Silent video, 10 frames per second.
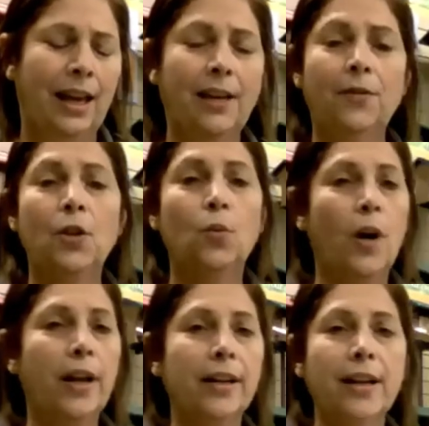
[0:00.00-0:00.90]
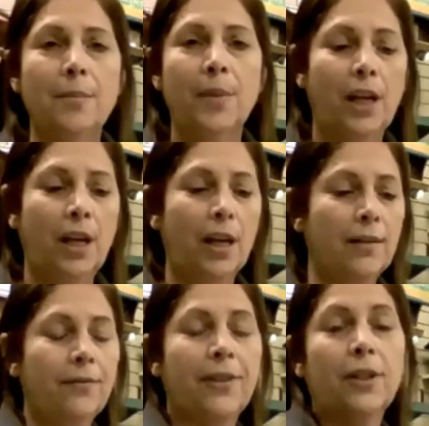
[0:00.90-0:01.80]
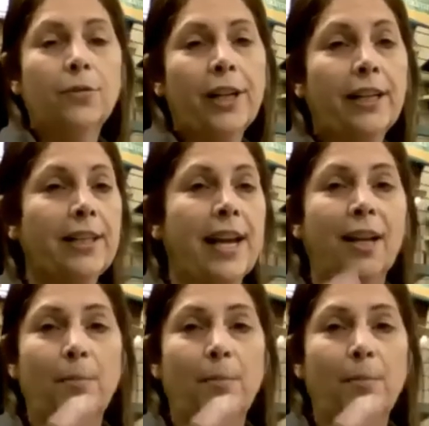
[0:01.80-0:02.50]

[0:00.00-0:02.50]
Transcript: If you want to come in, feel free to take